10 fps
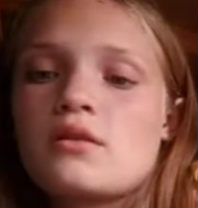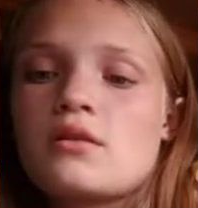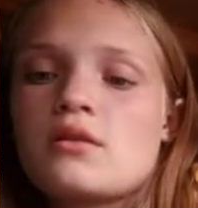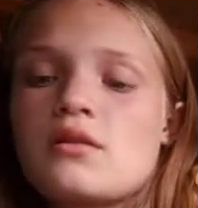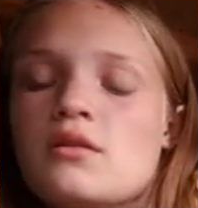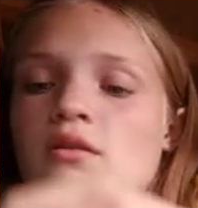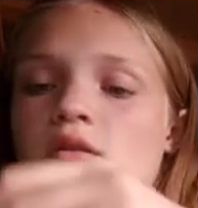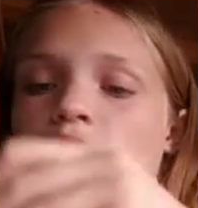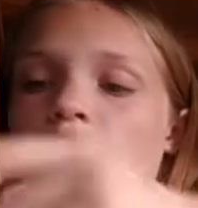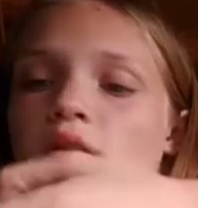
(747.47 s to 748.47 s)

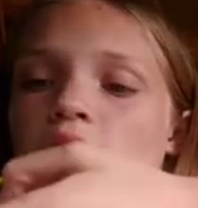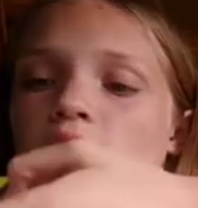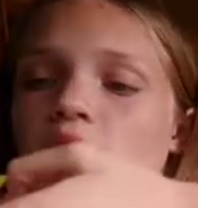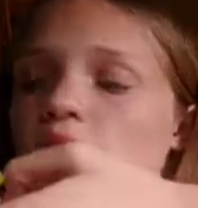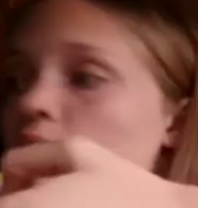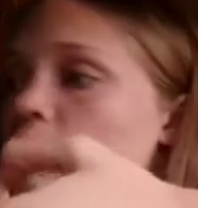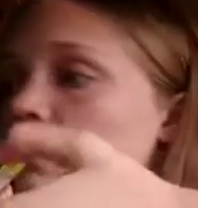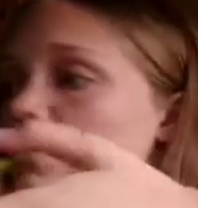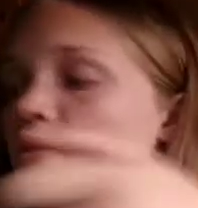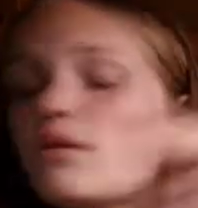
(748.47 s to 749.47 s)

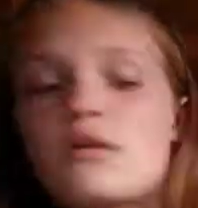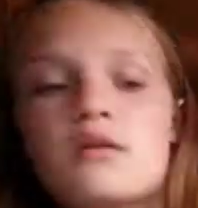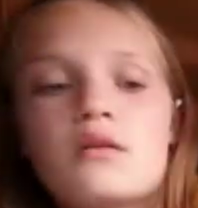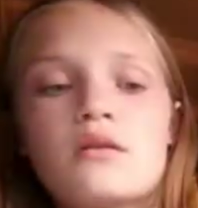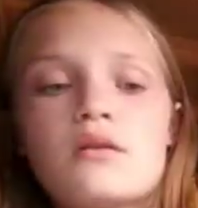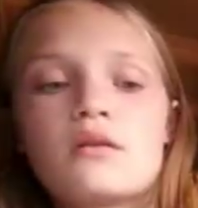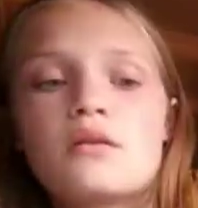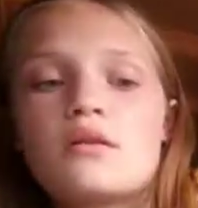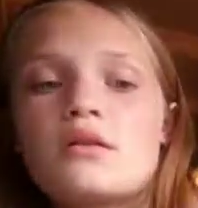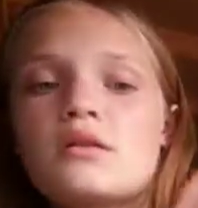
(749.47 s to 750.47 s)

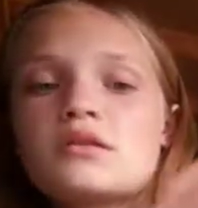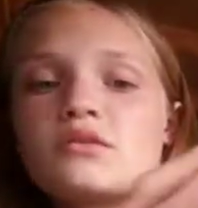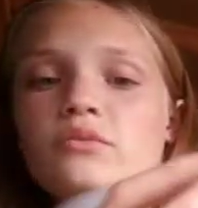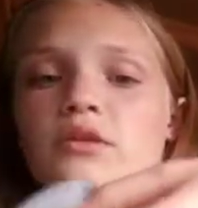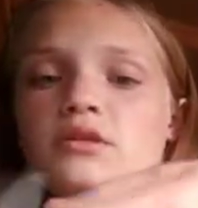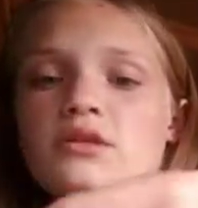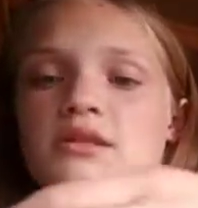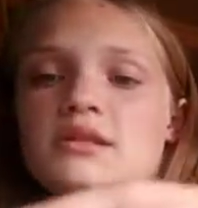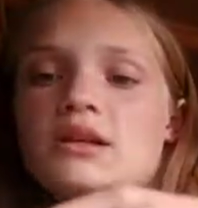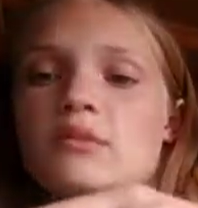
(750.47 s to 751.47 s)
Don't want to
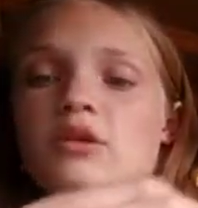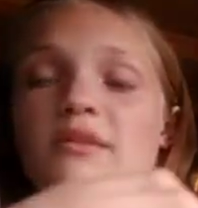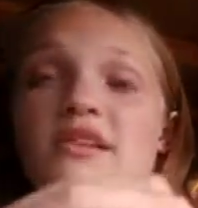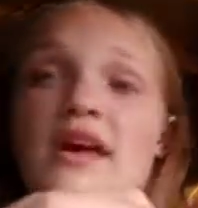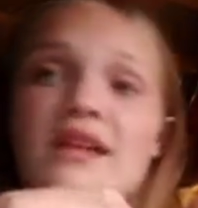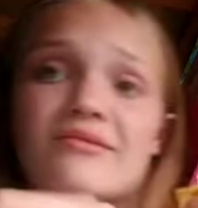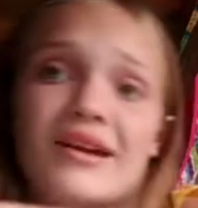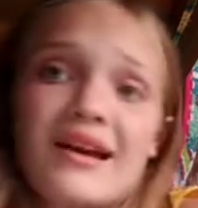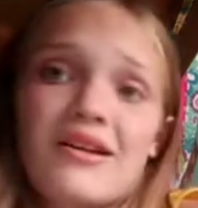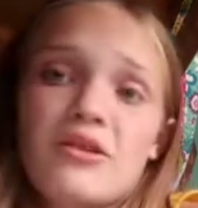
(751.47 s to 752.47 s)
stick them on the bed.
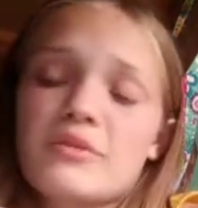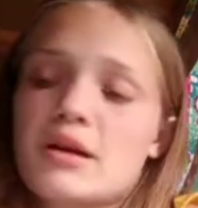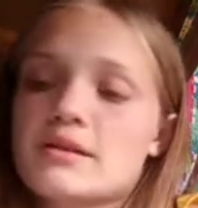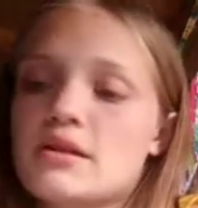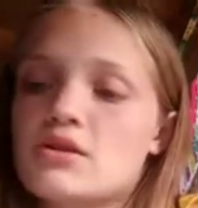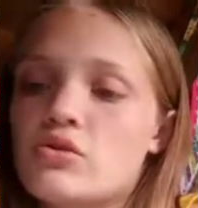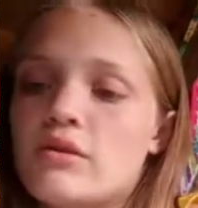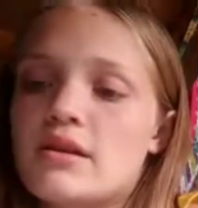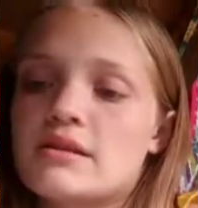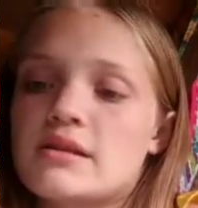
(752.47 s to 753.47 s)
Anyway, I hope you guys
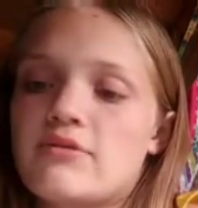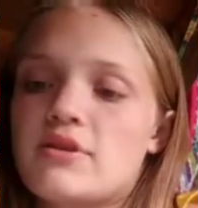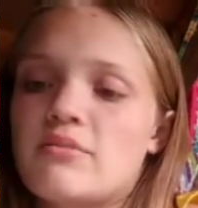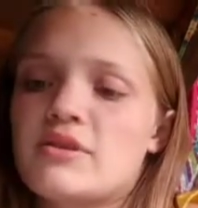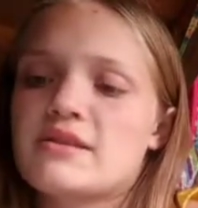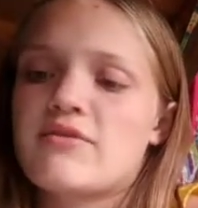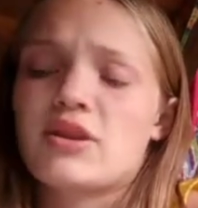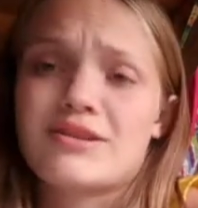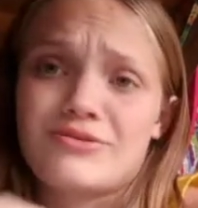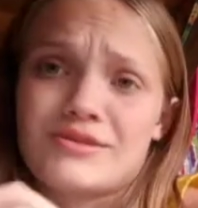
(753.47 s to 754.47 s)
enjoyed this. If you did, please give it a
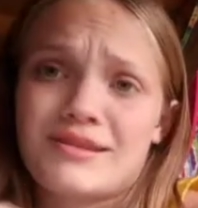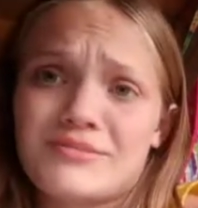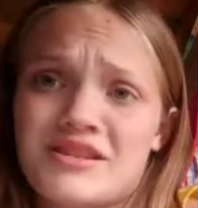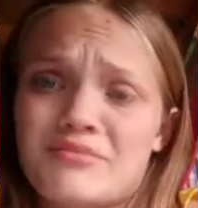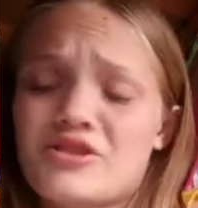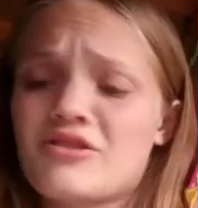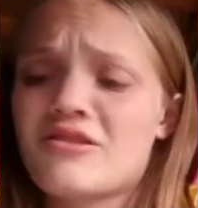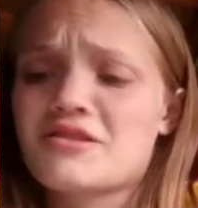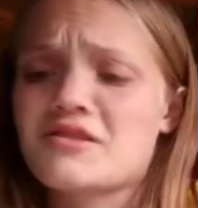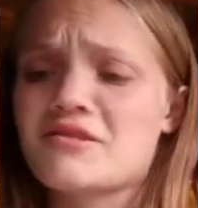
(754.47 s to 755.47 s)
huge thumbs up, turn
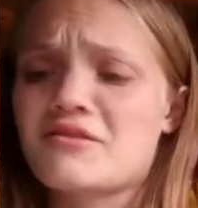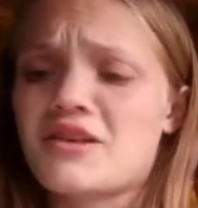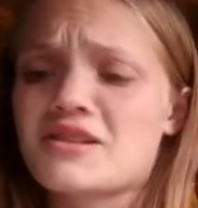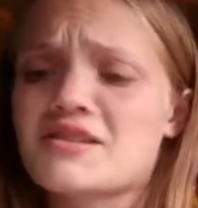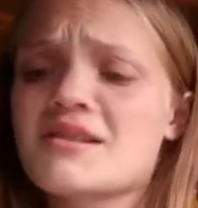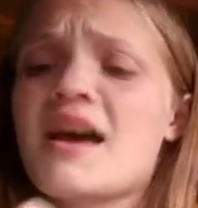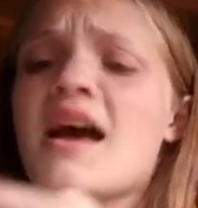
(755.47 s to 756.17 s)
on the notifications,